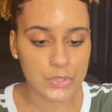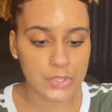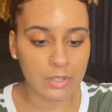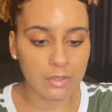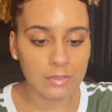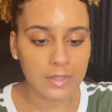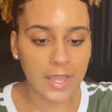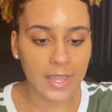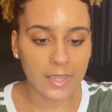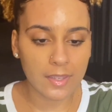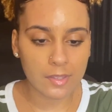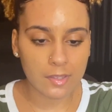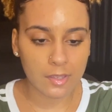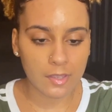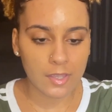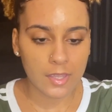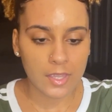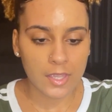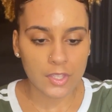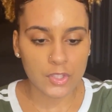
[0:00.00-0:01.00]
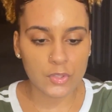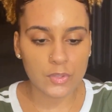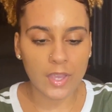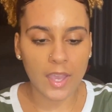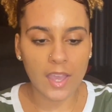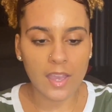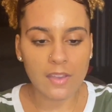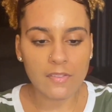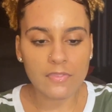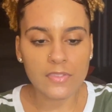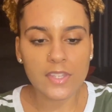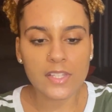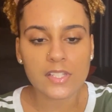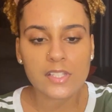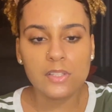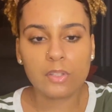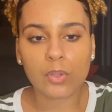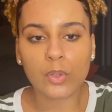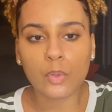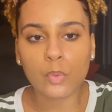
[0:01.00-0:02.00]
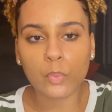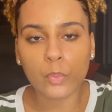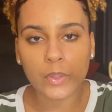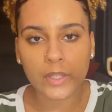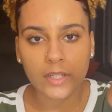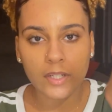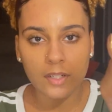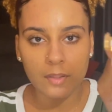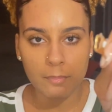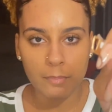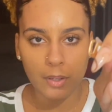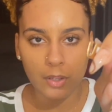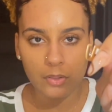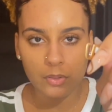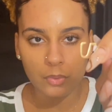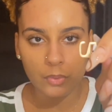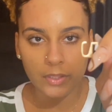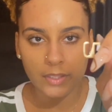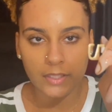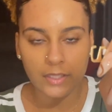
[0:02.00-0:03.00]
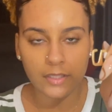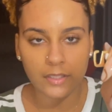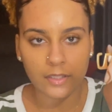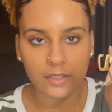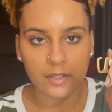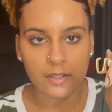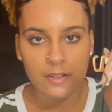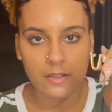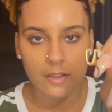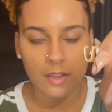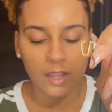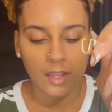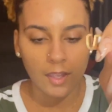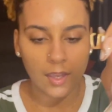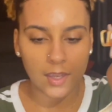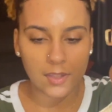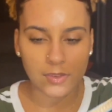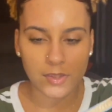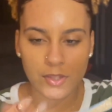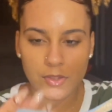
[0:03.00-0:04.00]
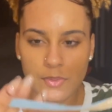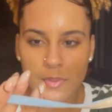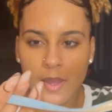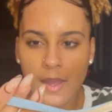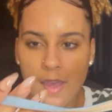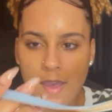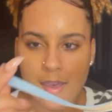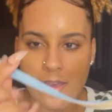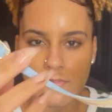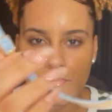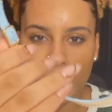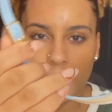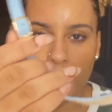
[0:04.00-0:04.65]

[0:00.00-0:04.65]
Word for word: So like you have this little weird buckle here and then you have